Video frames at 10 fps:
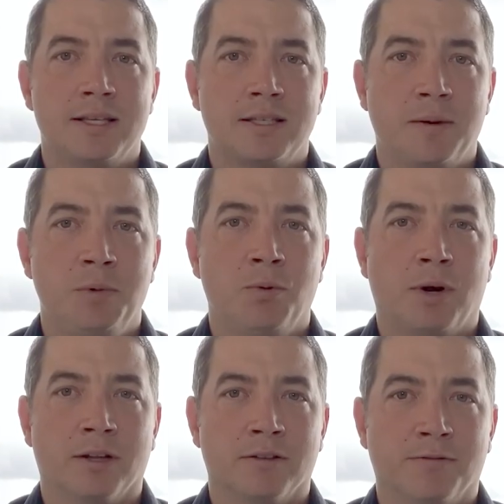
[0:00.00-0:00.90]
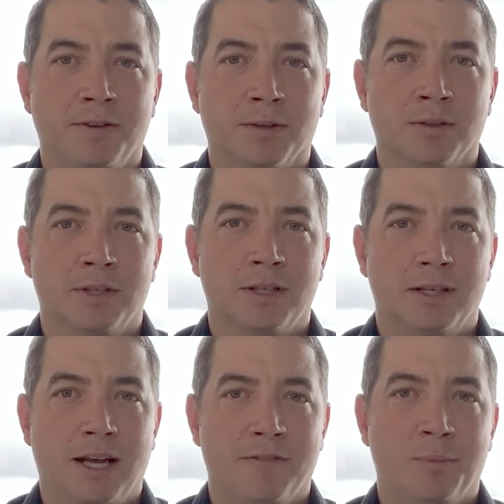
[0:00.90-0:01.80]
last time you were out in the field?
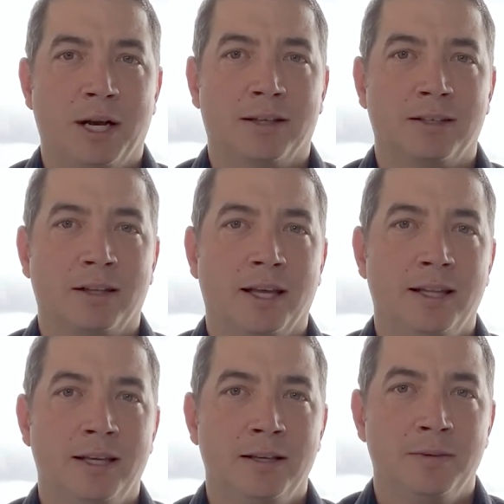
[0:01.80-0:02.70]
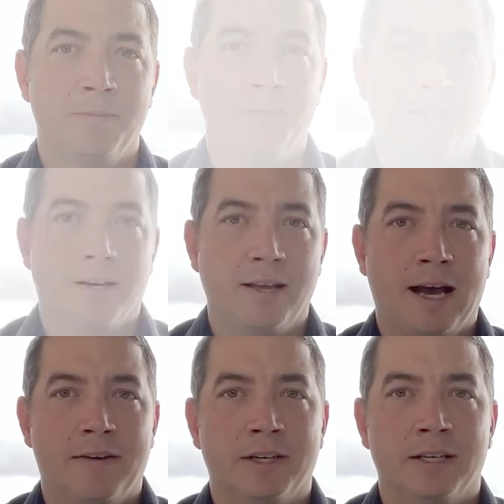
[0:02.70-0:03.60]
Have you been out there lately? There you
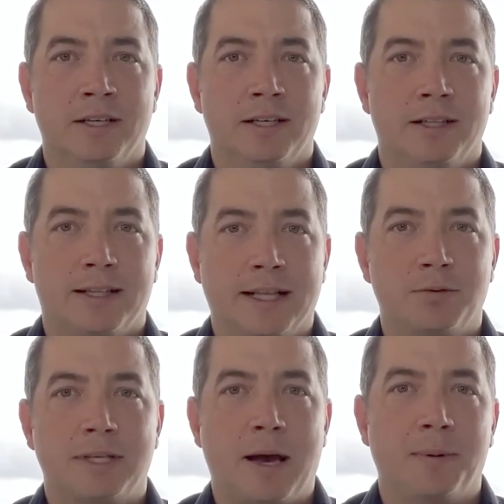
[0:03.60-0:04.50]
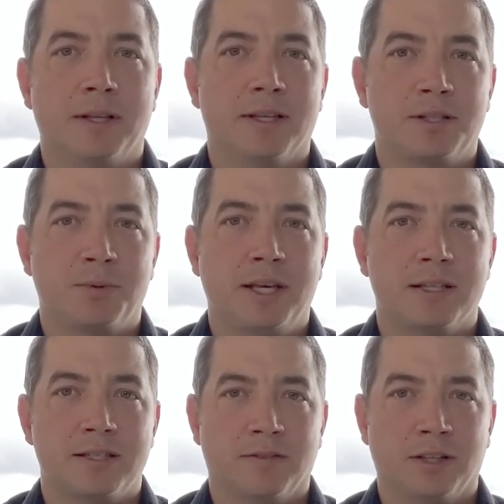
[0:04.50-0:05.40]
have it. That's what's happening this week
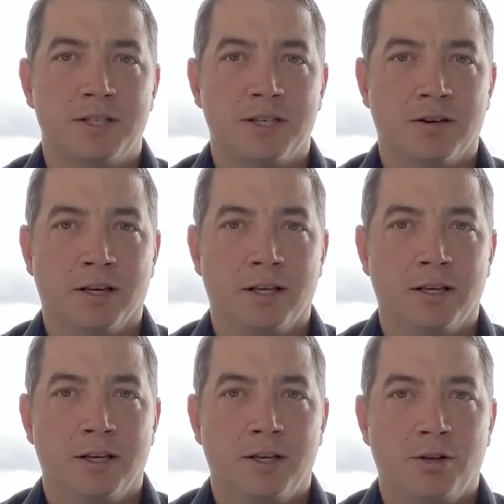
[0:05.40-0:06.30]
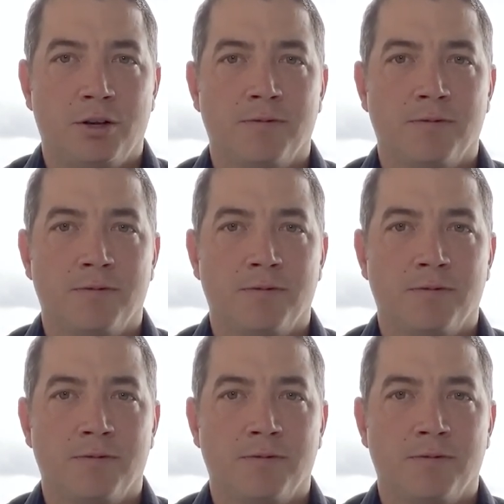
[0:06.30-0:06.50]
in civil engineering. You